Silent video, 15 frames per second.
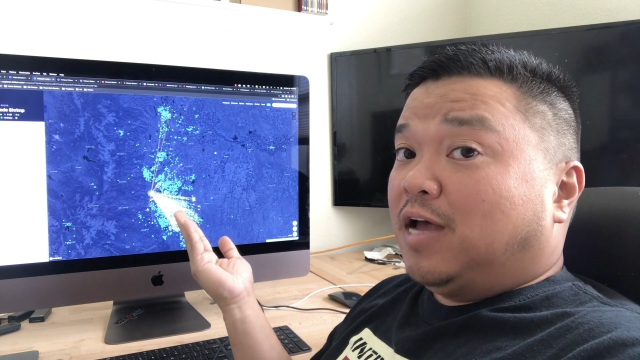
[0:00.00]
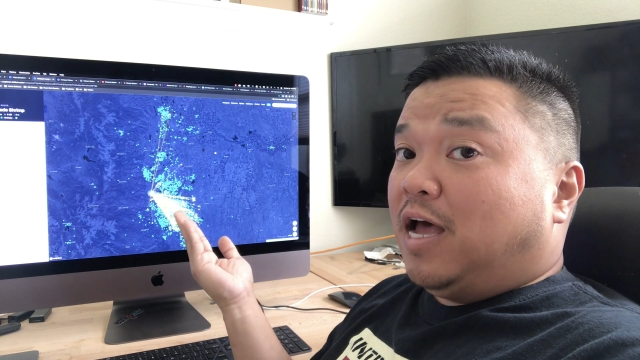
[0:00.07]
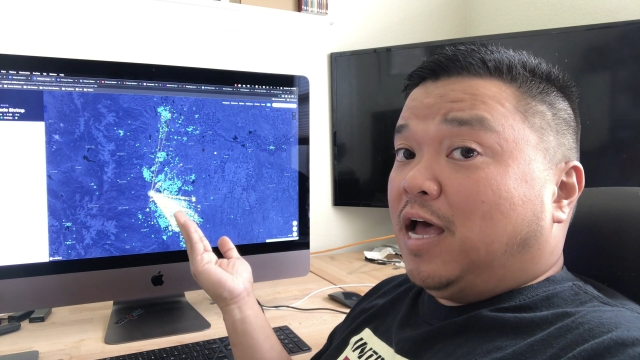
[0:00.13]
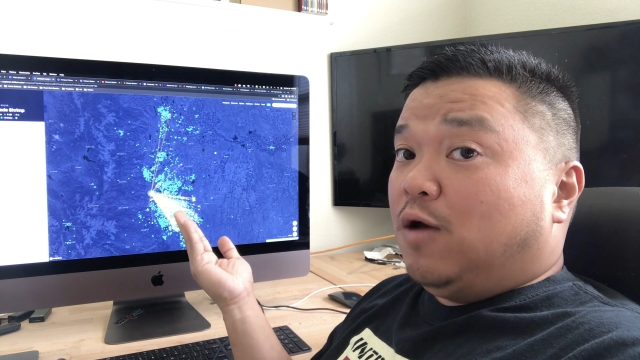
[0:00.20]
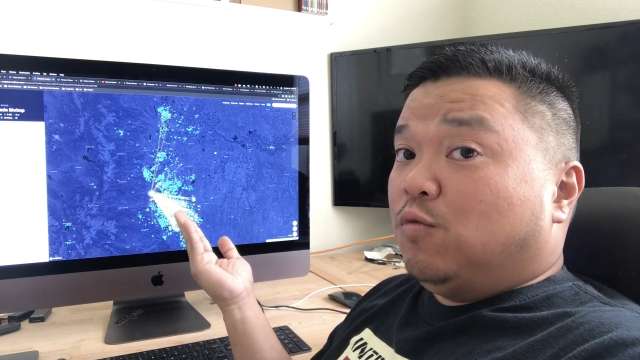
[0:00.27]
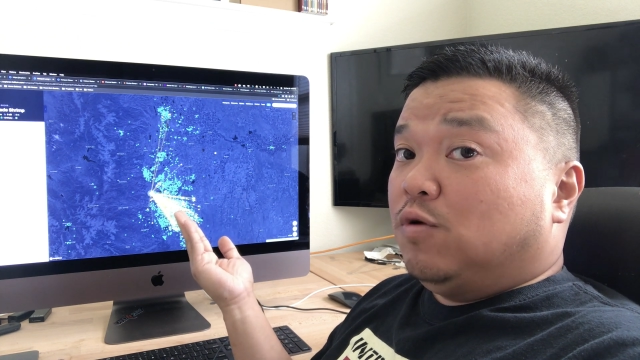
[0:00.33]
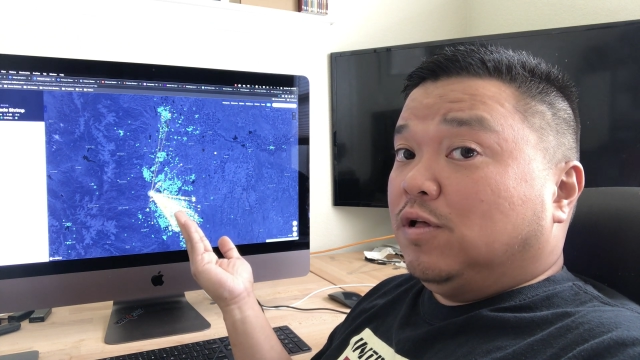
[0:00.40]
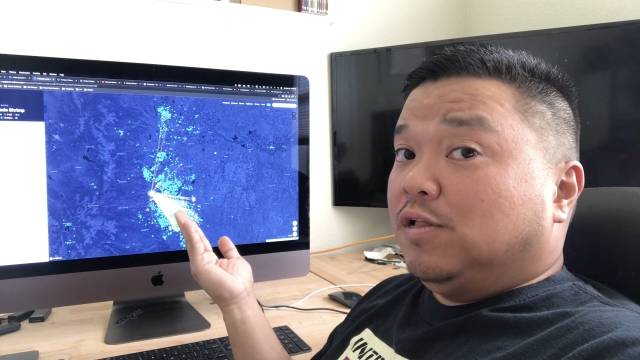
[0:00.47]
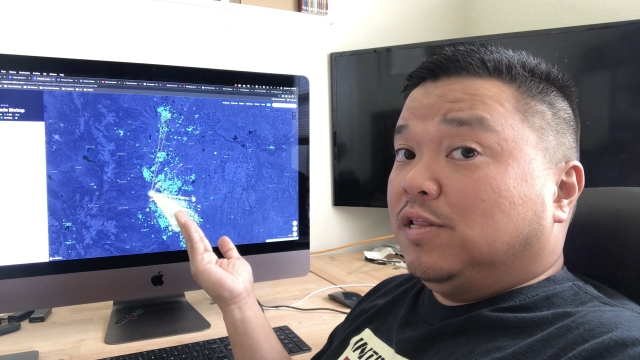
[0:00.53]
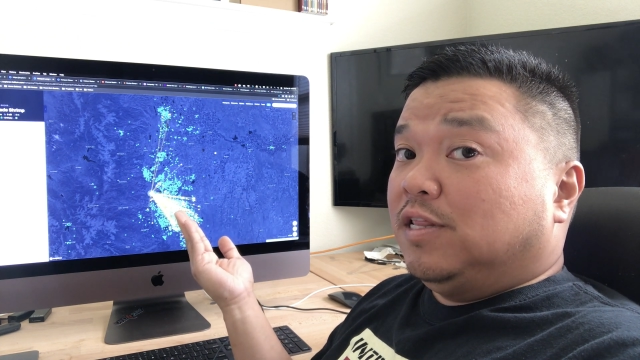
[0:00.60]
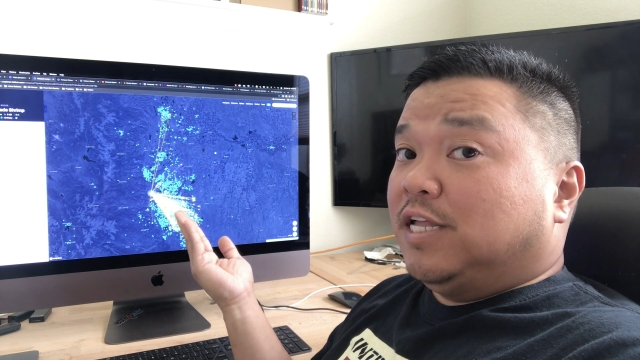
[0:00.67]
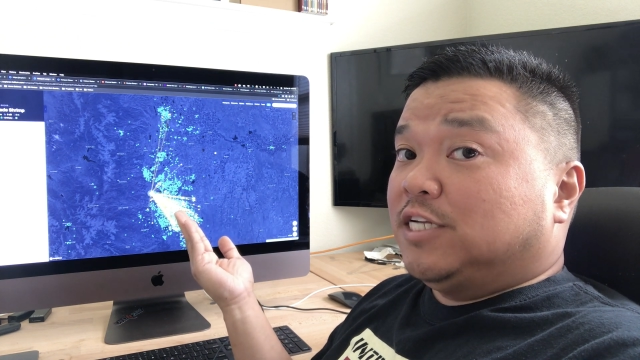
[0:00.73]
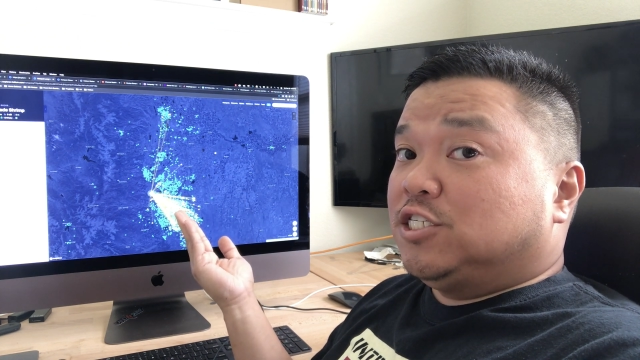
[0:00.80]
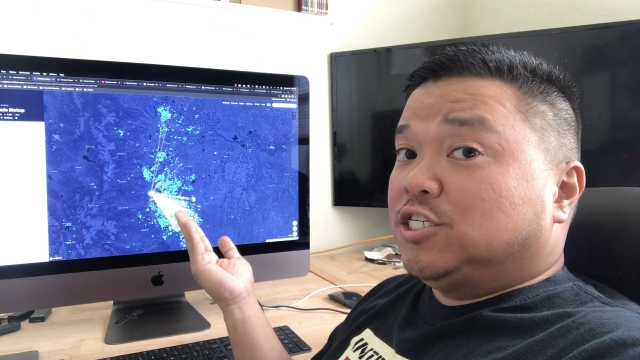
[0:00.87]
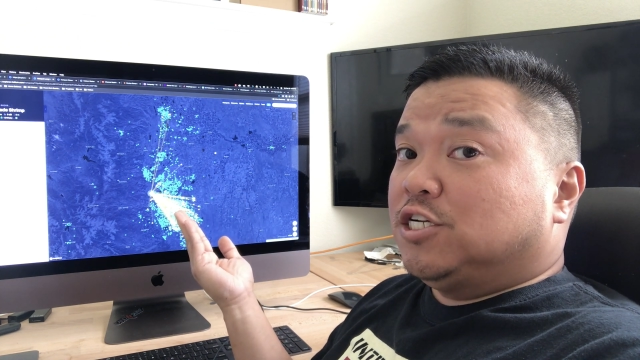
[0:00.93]
I will
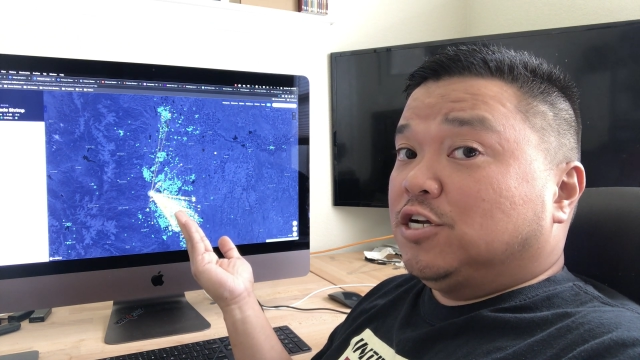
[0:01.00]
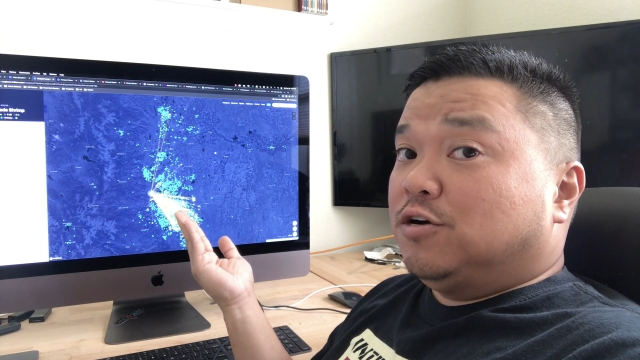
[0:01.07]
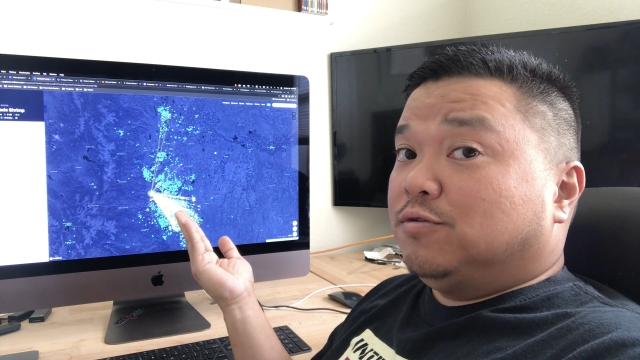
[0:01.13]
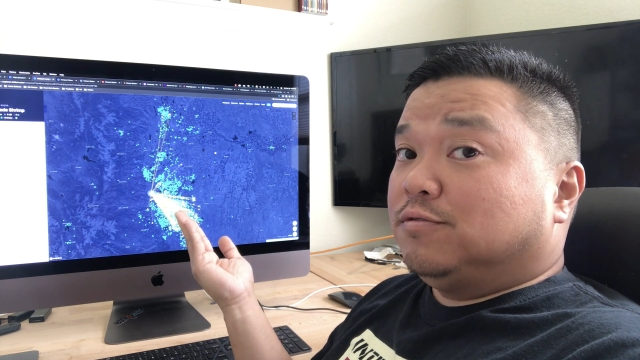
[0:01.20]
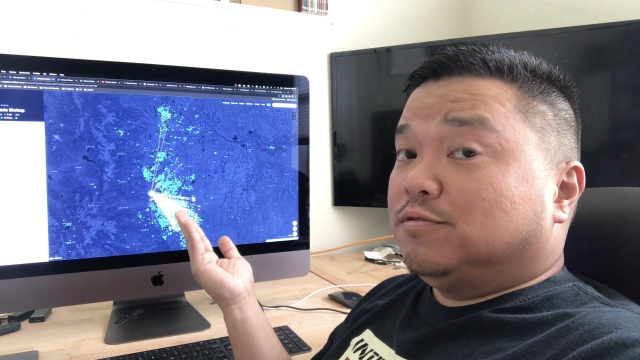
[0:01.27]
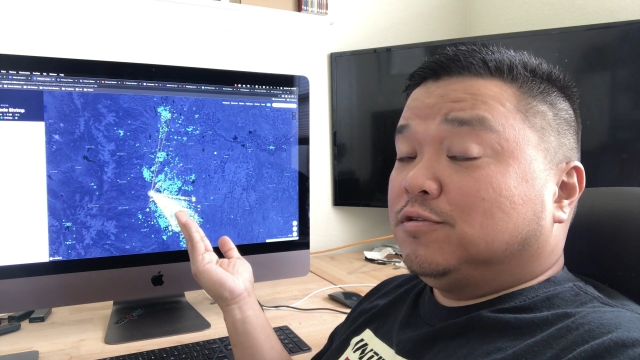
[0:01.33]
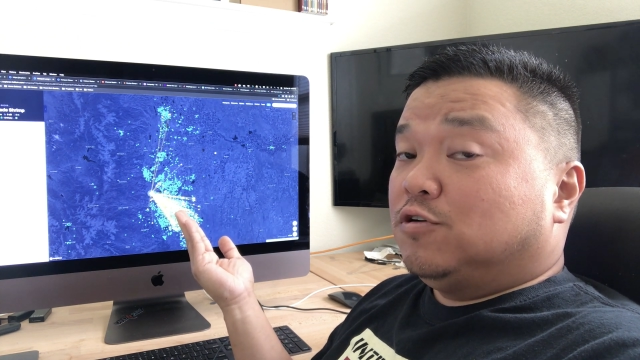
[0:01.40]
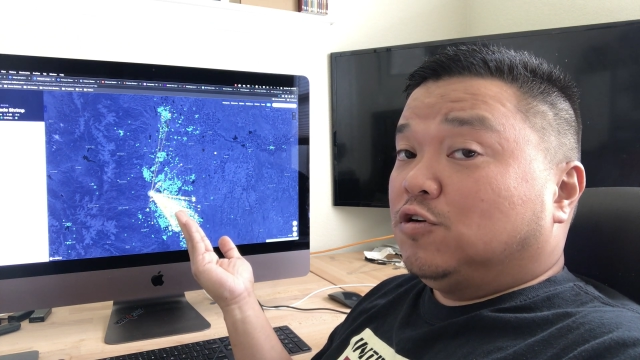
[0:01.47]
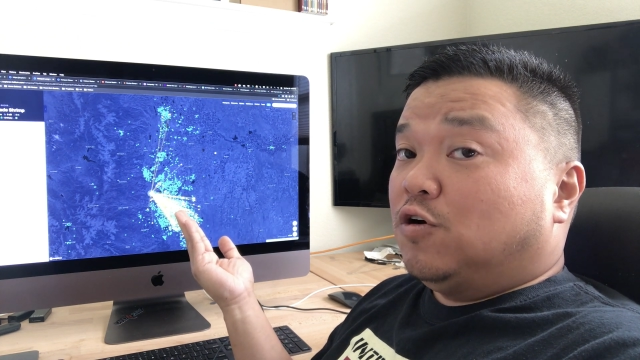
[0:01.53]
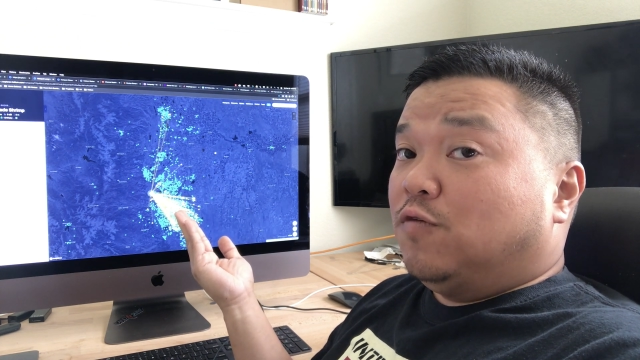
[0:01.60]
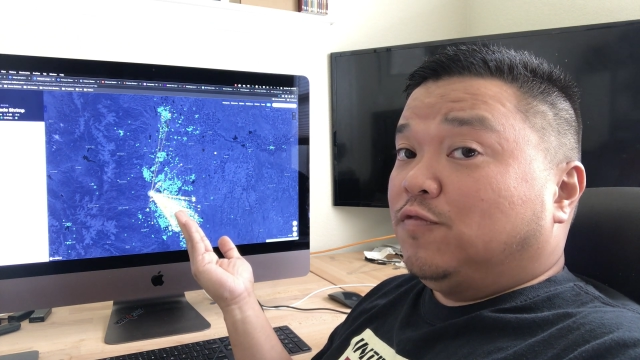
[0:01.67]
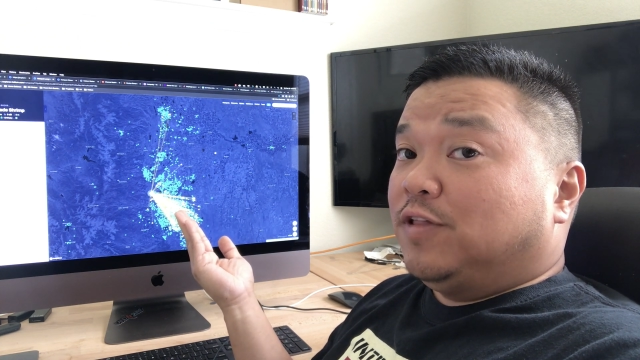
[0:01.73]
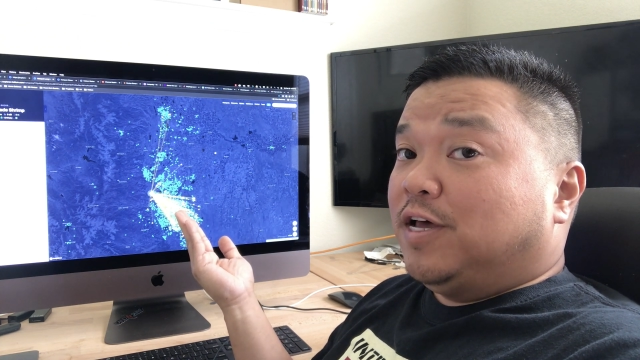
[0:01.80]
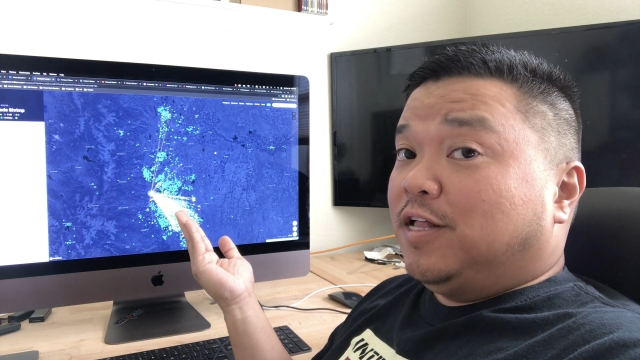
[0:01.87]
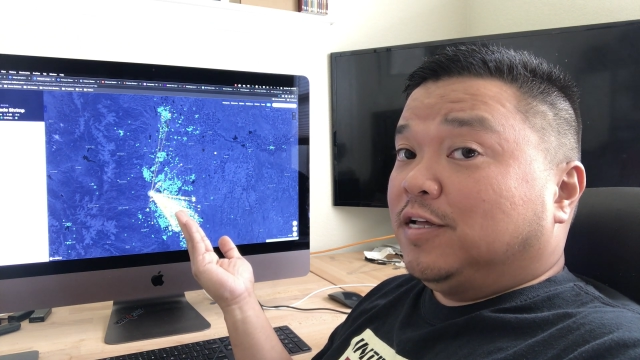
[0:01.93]
let you know.
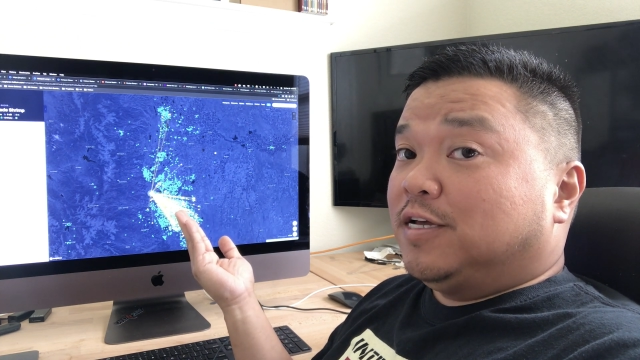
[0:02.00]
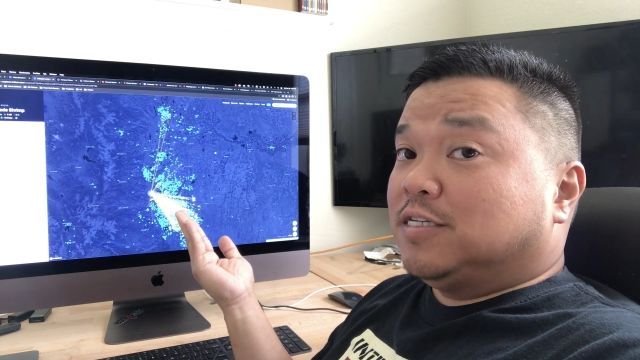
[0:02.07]
Hopefully I'll